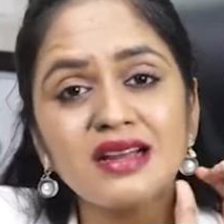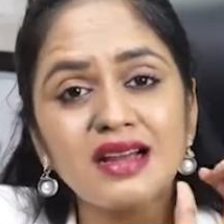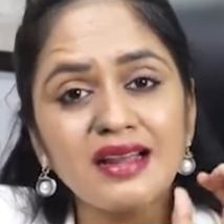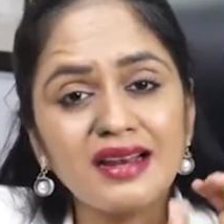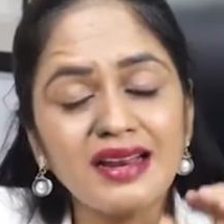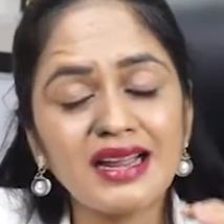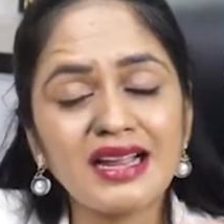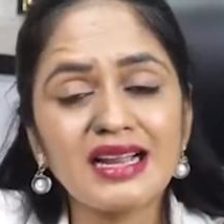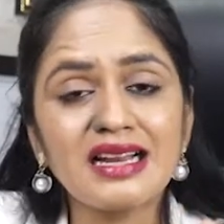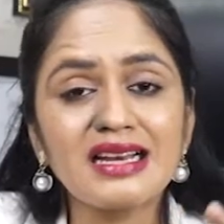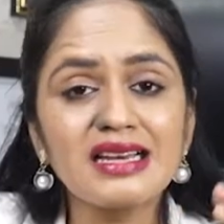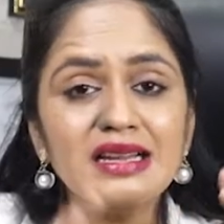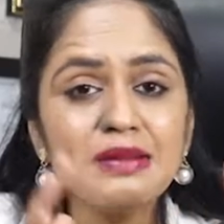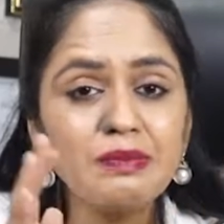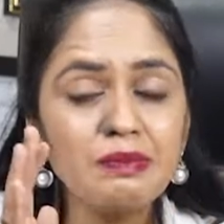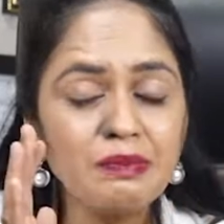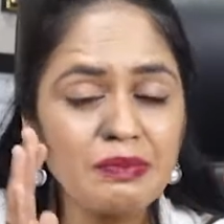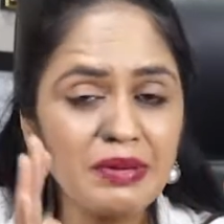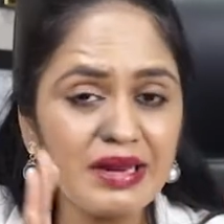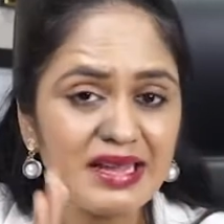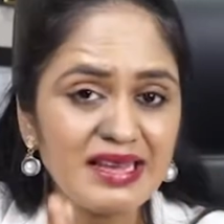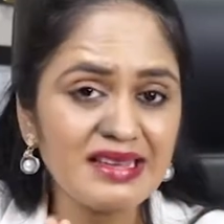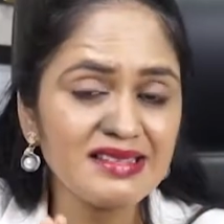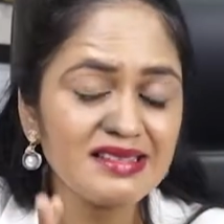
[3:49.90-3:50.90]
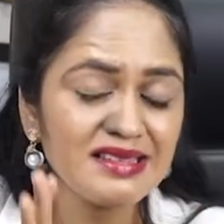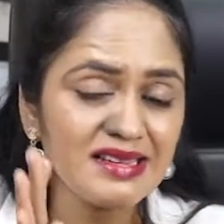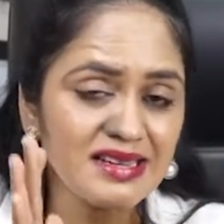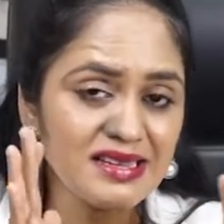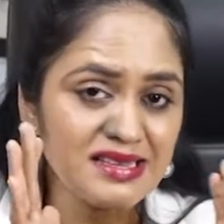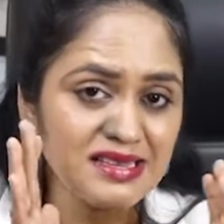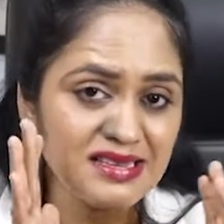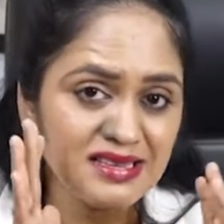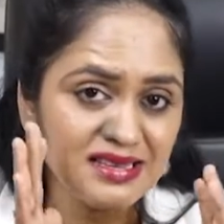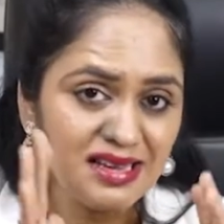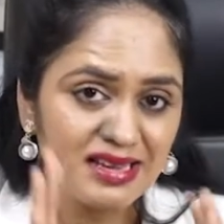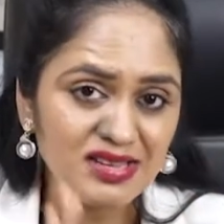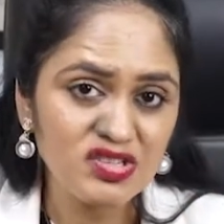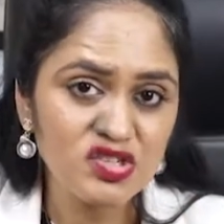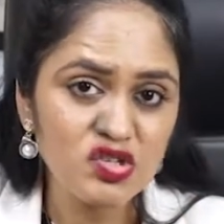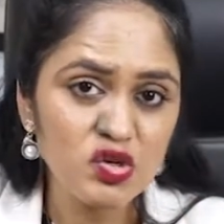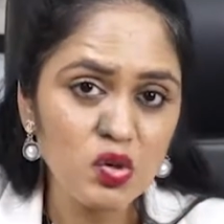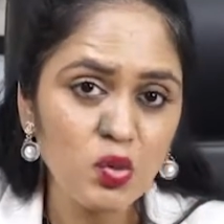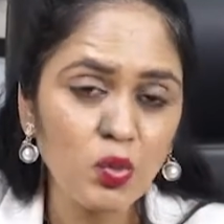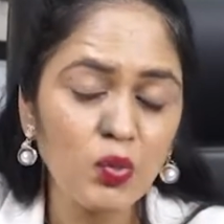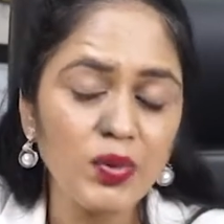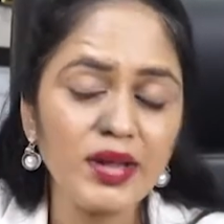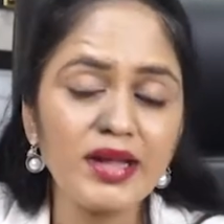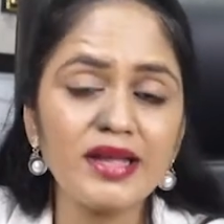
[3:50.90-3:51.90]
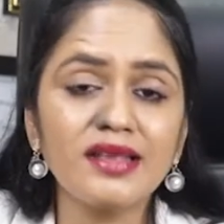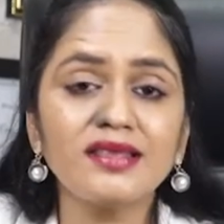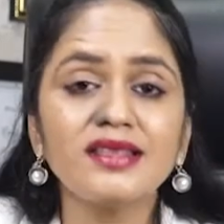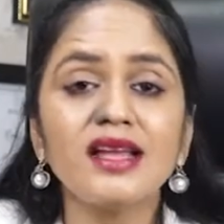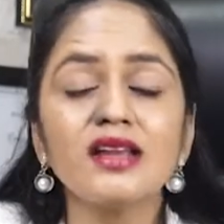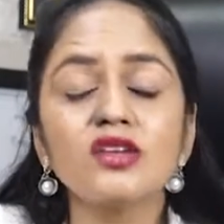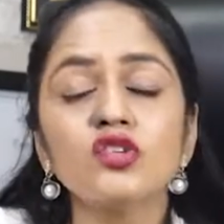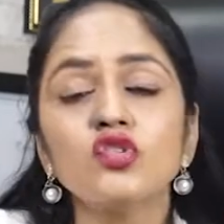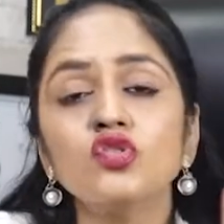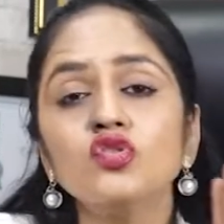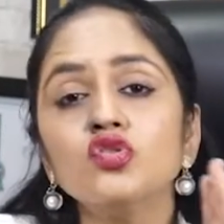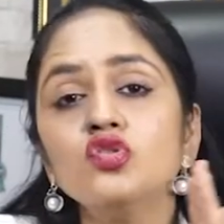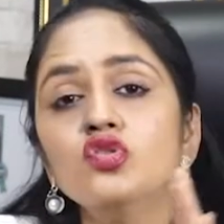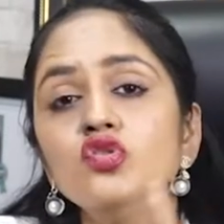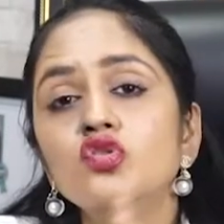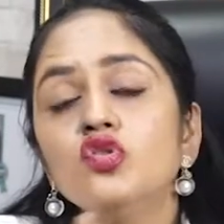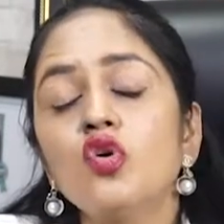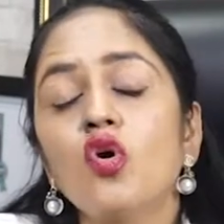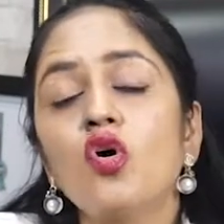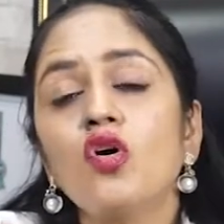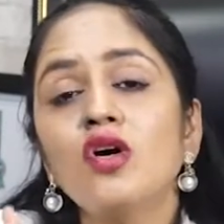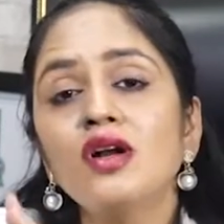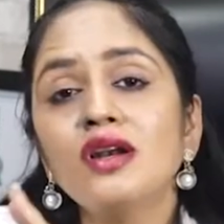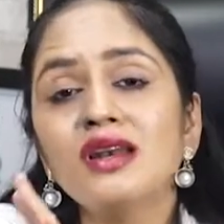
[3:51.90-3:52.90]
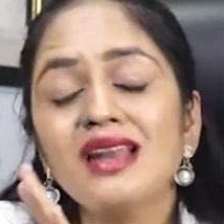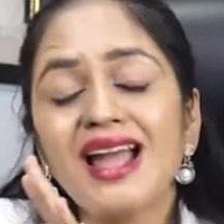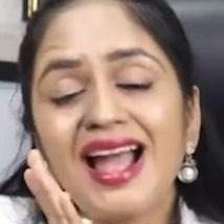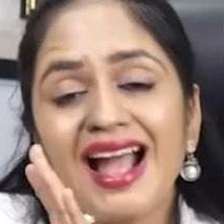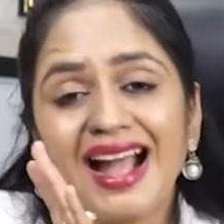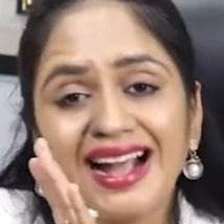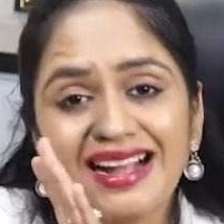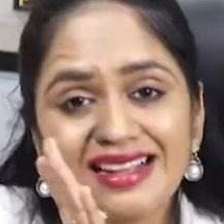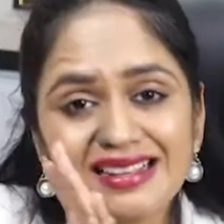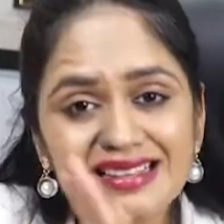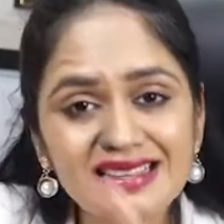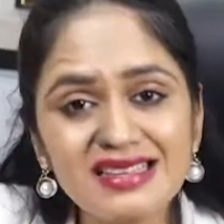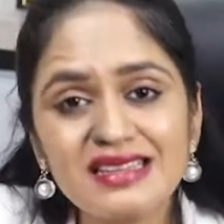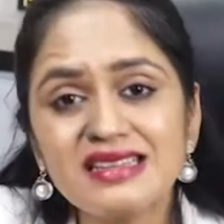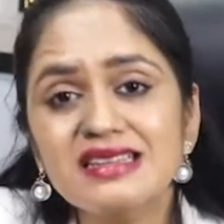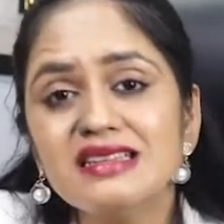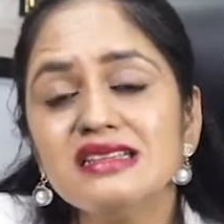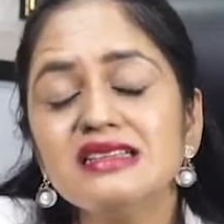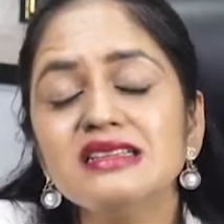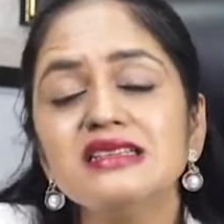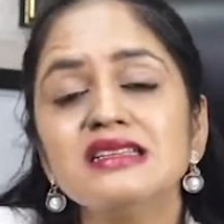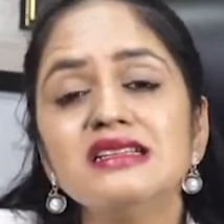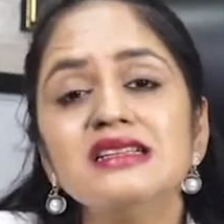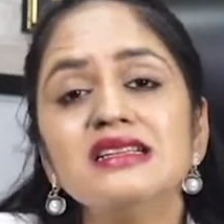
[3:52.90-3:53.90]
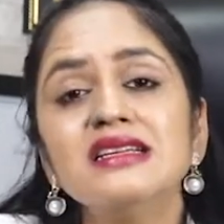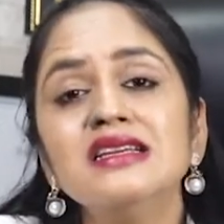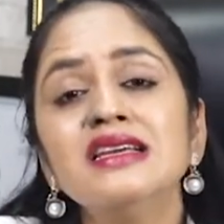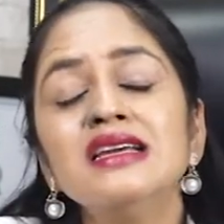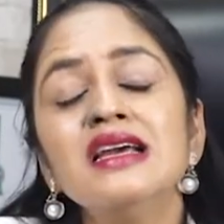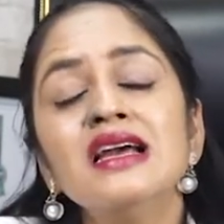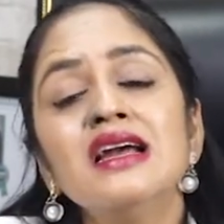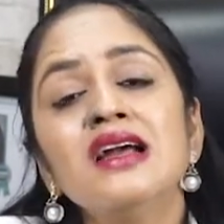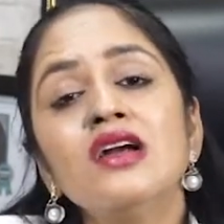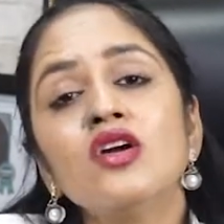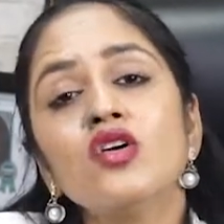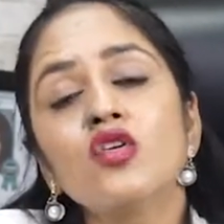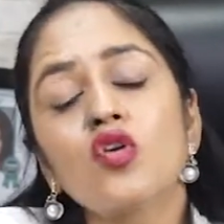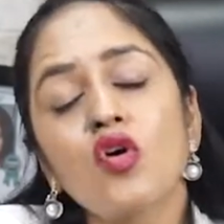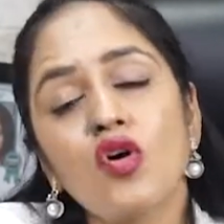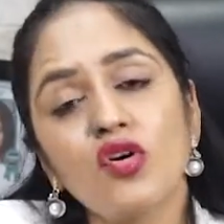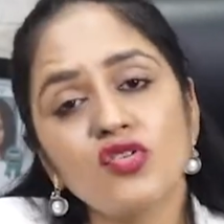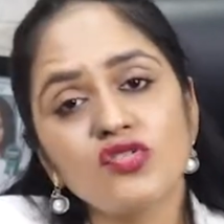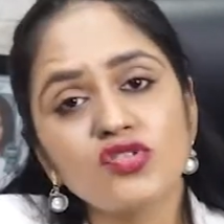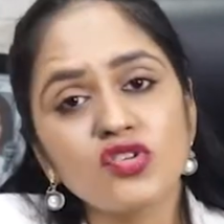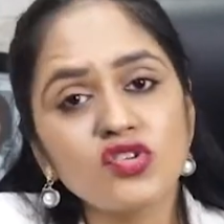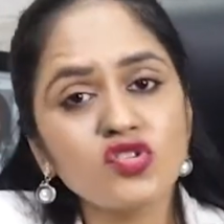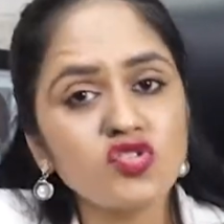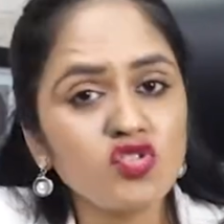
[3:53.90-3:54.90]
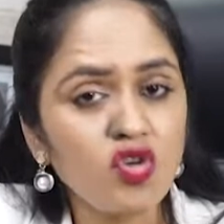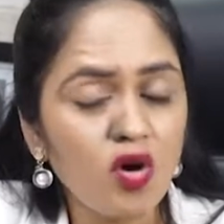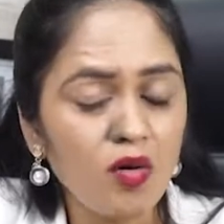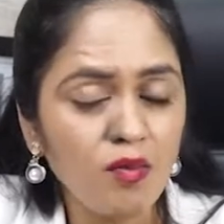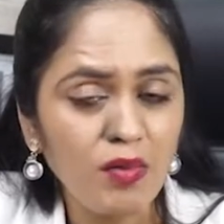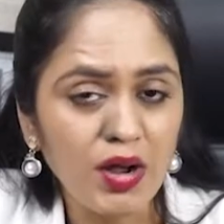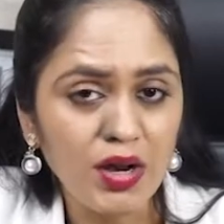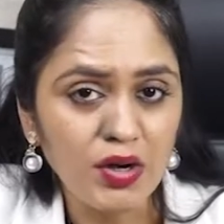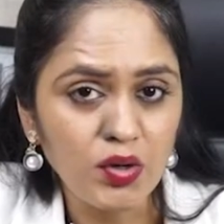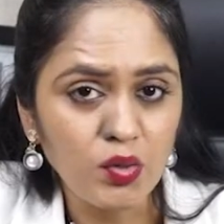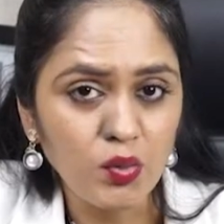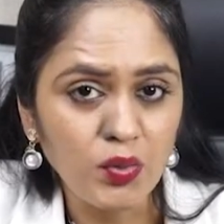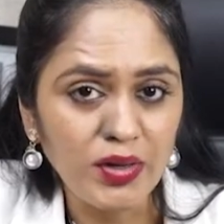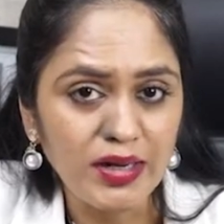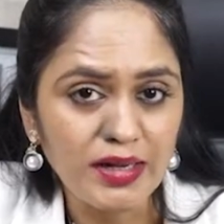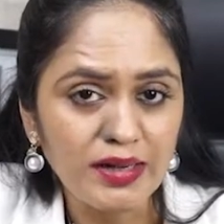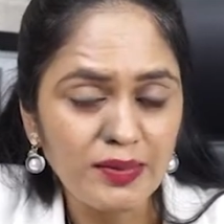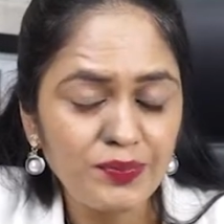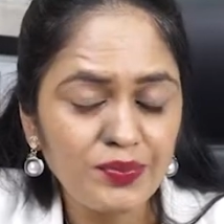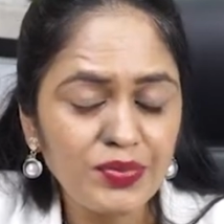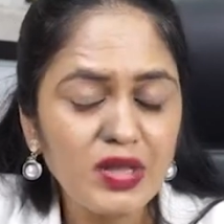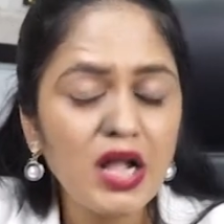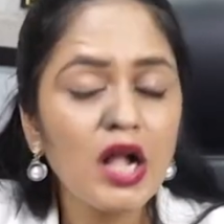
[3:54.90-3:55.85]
correctly placed in such a way that you do not accidentally cause a trauma to it.